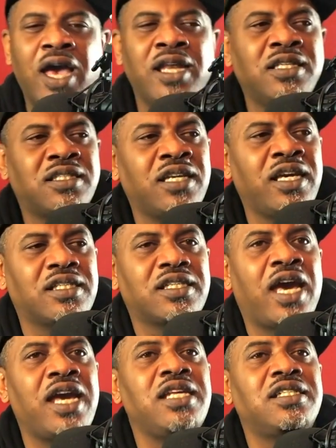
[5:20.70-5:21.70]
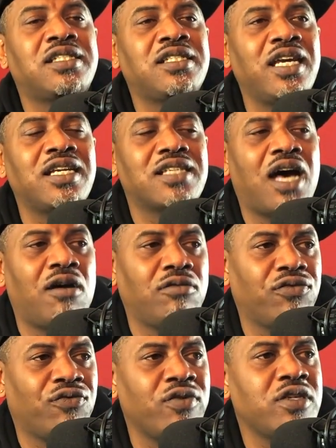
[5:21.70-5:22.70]
86, I
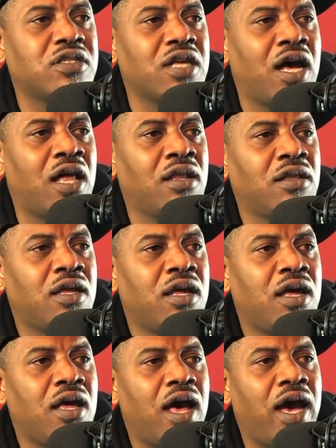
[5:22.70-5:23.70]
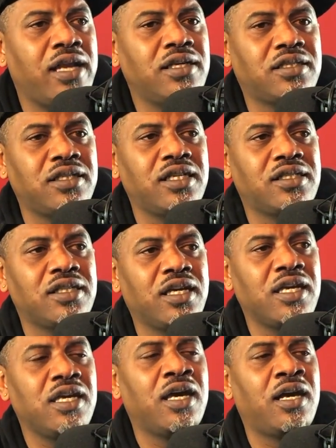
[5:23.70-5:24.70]
was freestyling. 86,
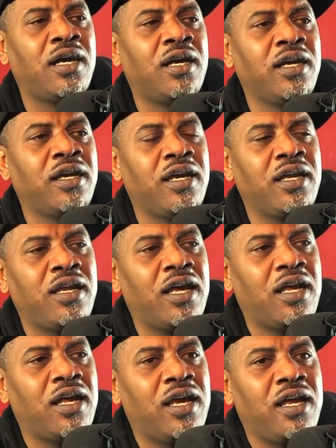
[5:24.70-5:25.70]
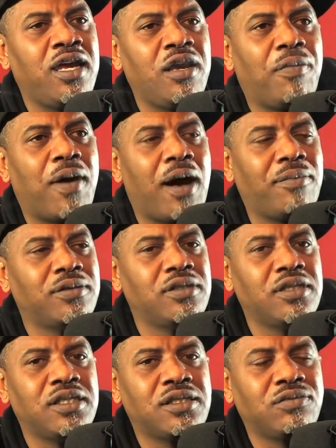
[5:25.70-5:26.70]
nigga, young and hip hop
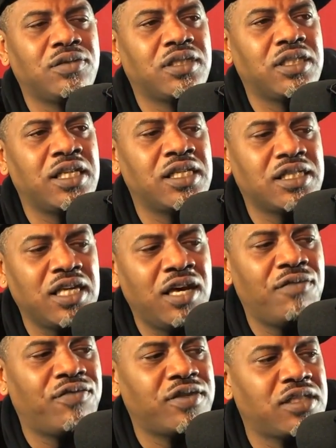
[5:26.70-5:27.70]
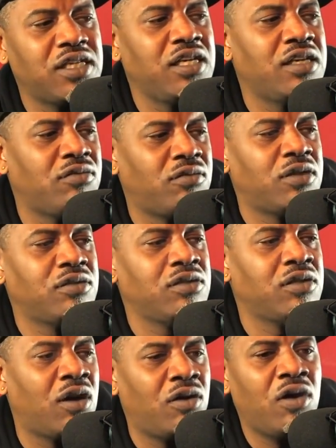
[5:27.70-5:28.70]
was in its infancy. It was,
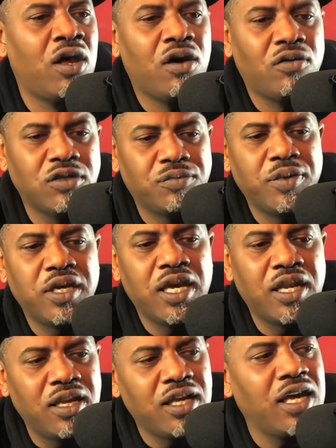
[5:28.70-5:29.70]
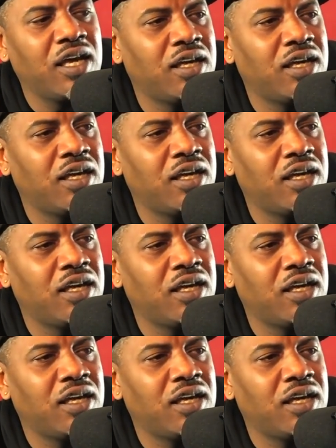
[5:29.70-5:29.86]
was beginning to get